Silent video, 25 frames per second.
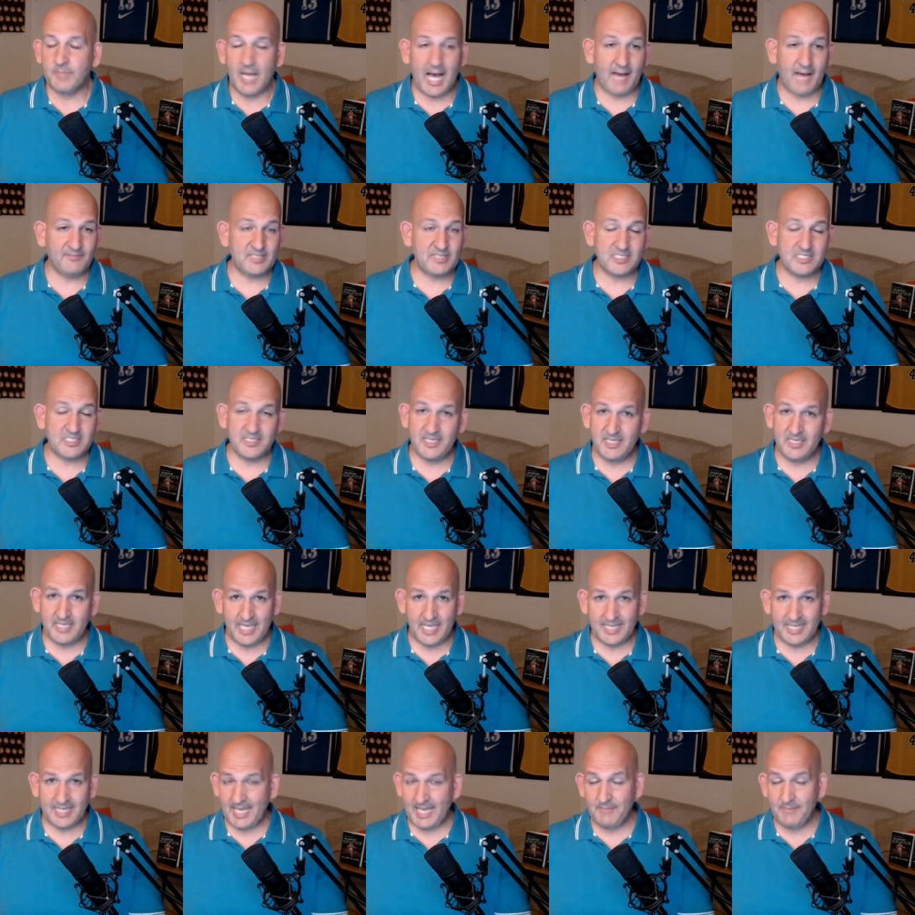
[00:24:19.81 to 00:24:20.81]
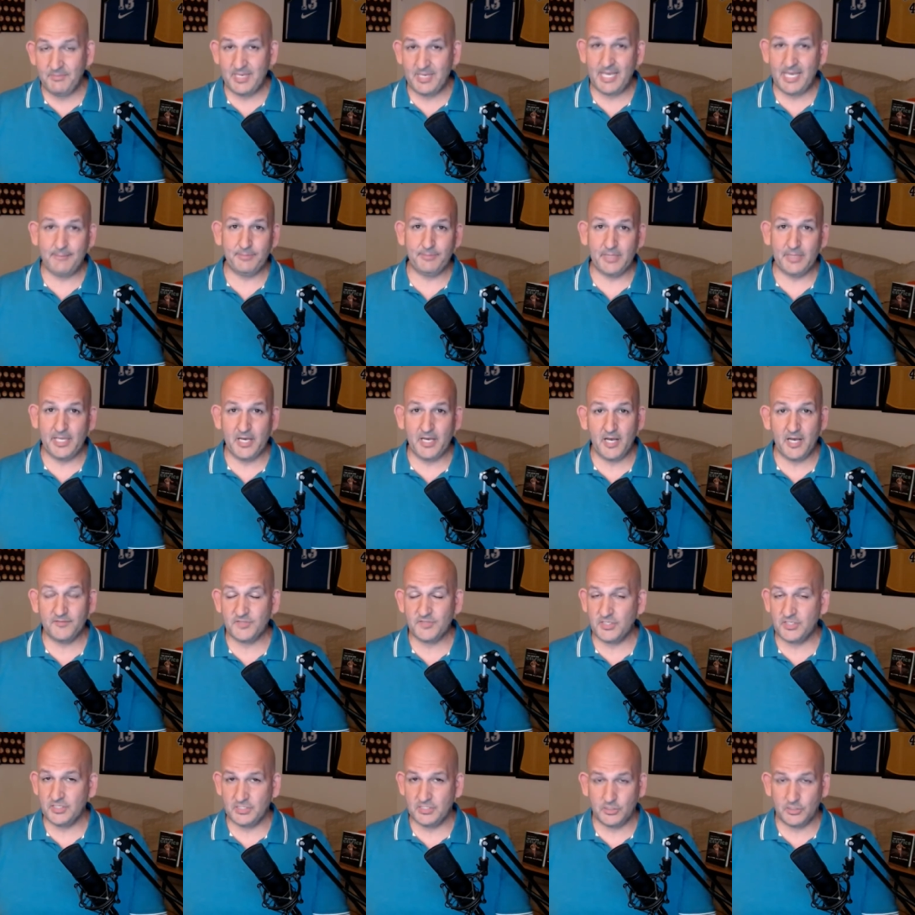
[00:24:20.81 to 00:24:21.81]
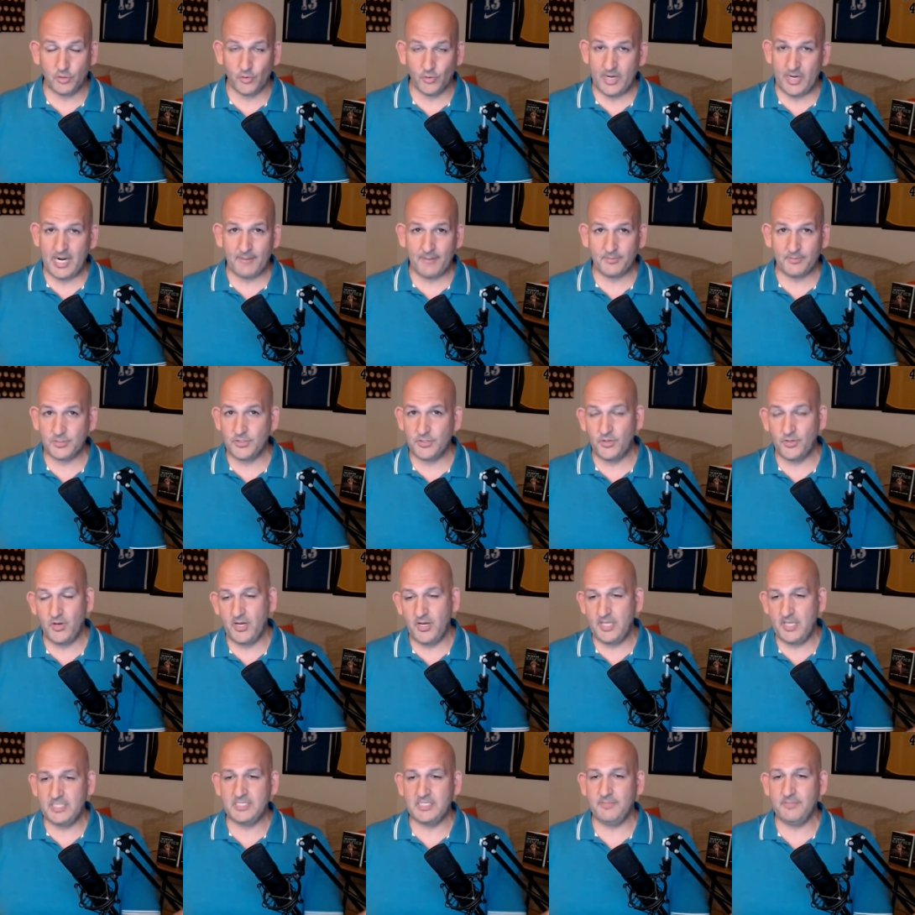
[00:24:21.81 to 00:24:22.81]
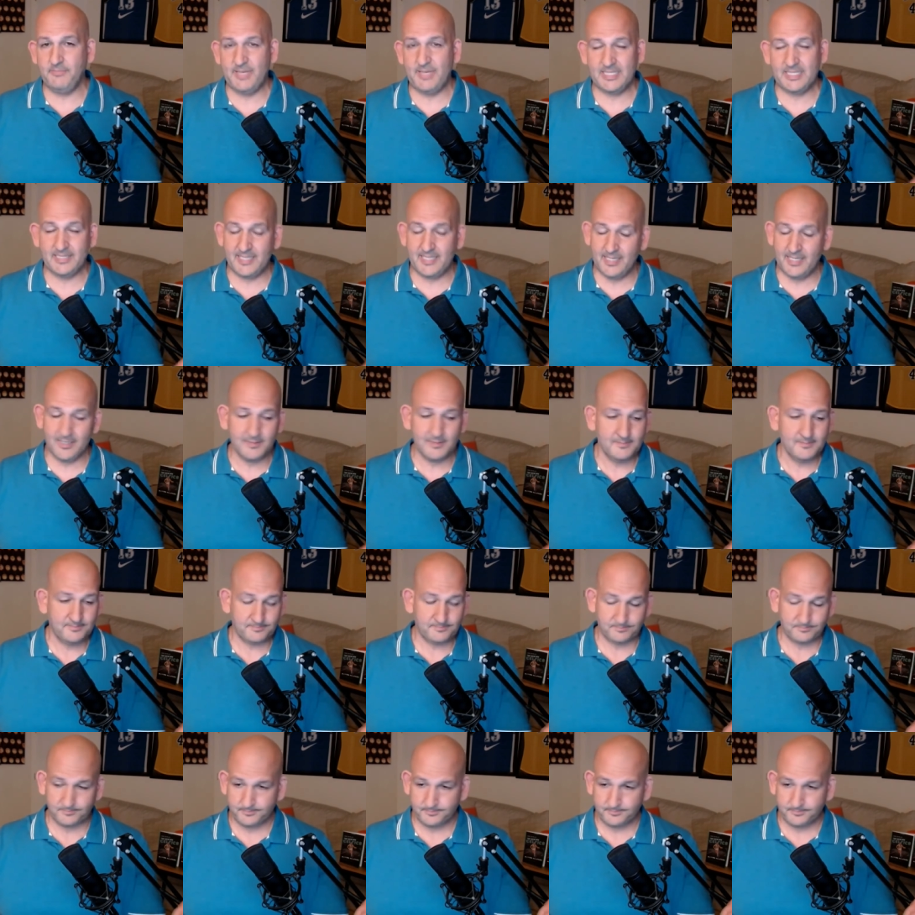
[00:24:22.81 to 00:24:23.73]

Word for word: Obviously, you got the N B A playoffs, great opportunities to bet there.